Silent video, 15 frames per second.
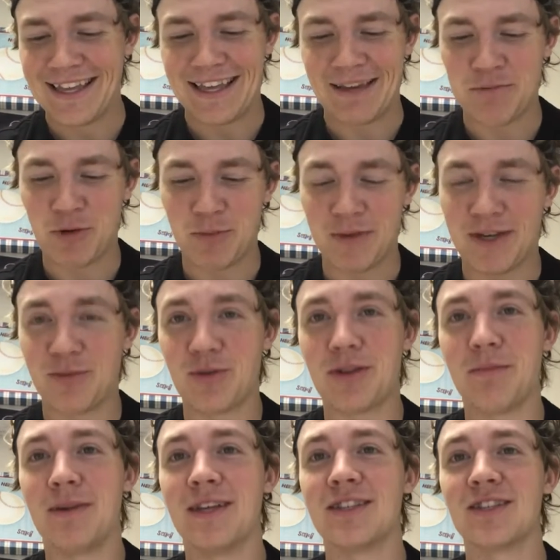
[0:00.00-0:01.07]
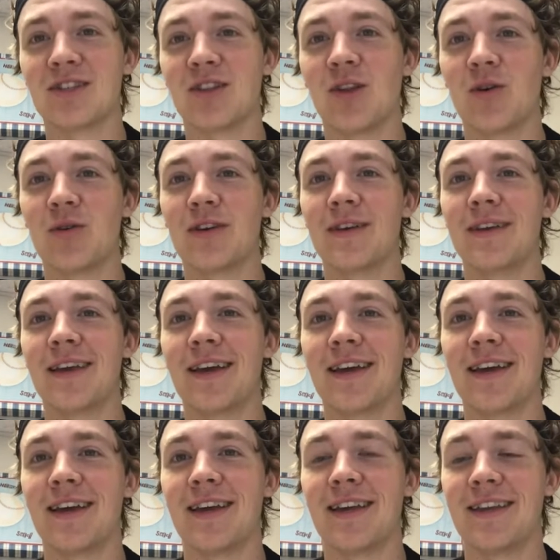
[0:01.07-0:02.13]
They put me in with the bases loaded,
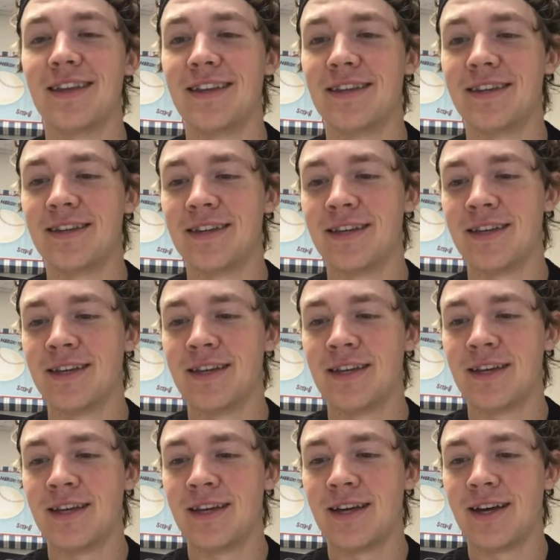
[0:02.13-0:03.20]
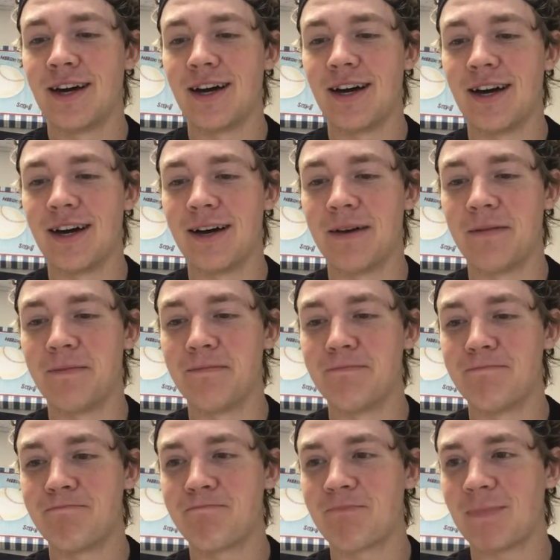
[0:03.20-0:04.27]
and
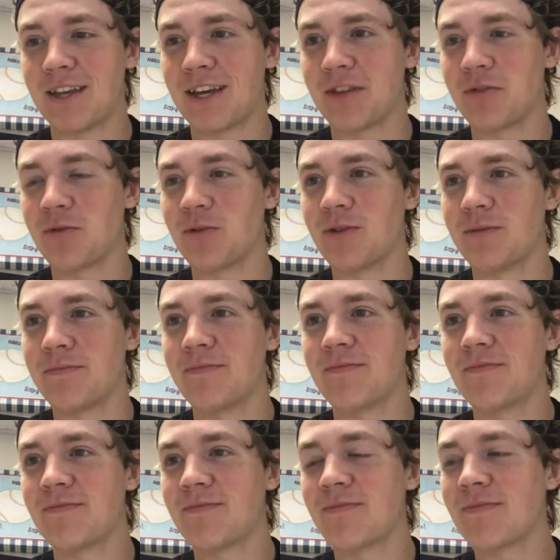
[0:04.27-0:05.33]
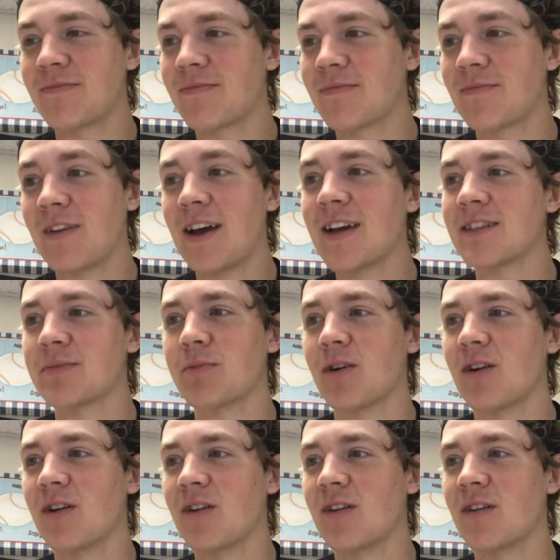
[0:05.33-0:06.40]
I threw a
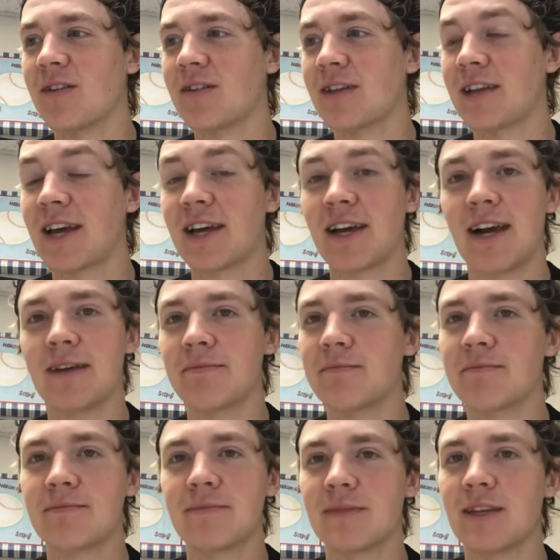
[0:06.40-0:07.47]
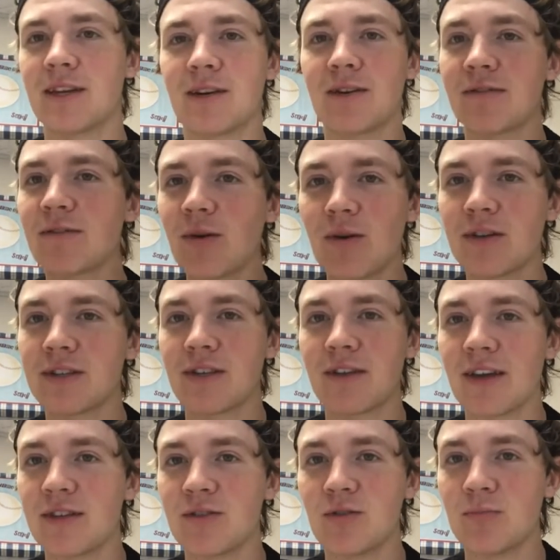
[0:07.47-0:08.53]
fastball, and I of course, I only
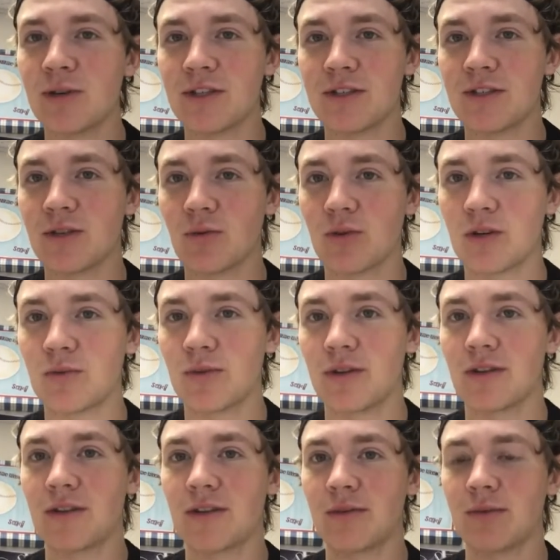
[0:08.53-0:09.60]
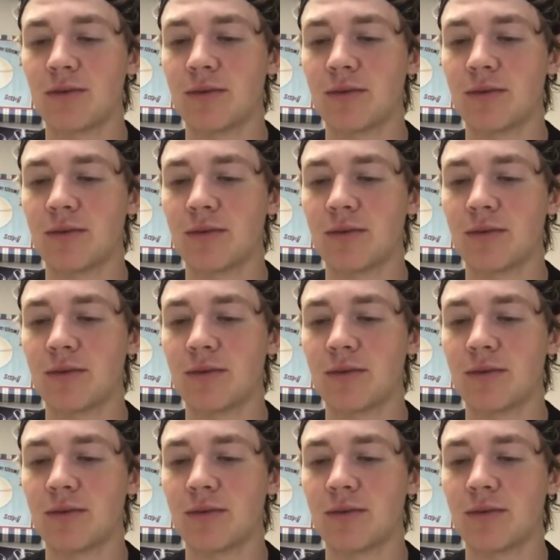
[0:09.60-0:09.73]
had two pitches to work with.